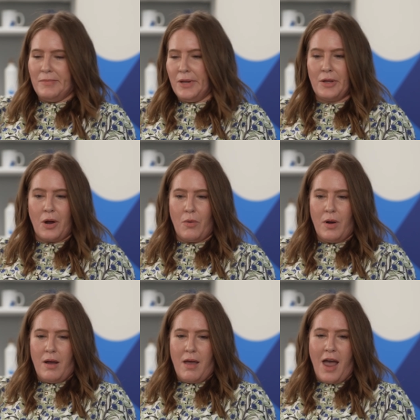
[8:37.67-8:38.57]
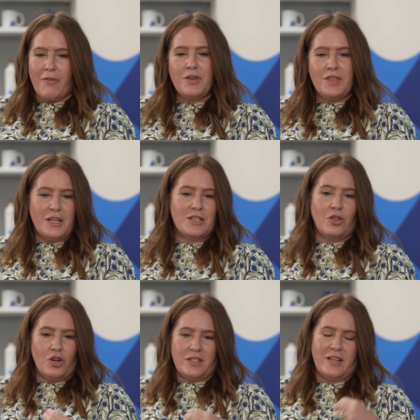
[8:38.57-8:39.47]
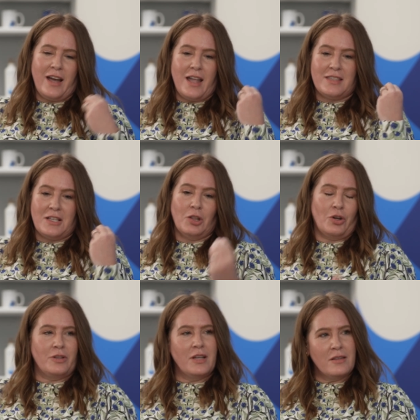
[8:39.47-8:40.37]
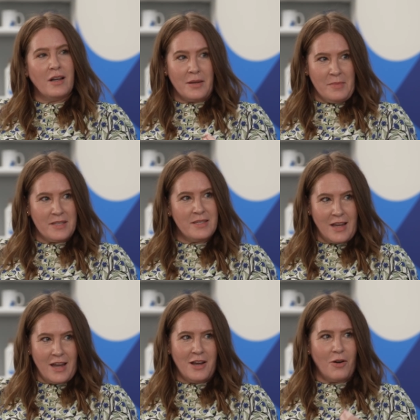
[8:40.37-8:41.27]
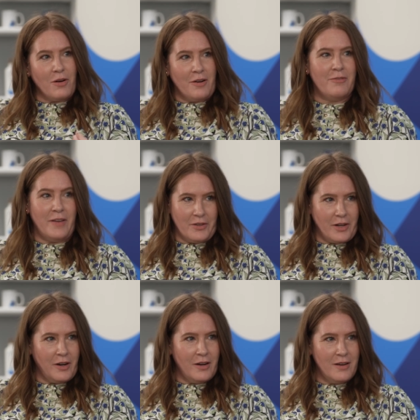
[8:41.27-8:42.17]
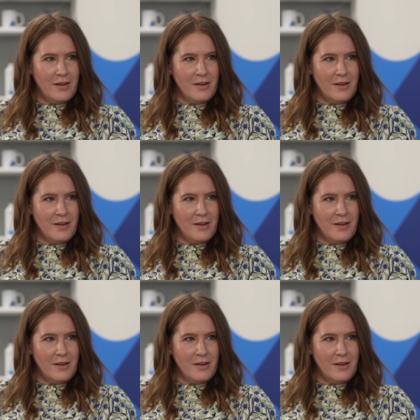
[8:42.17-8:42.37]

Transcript: you know, everything is looked at as a learning, not a mistake or a failure.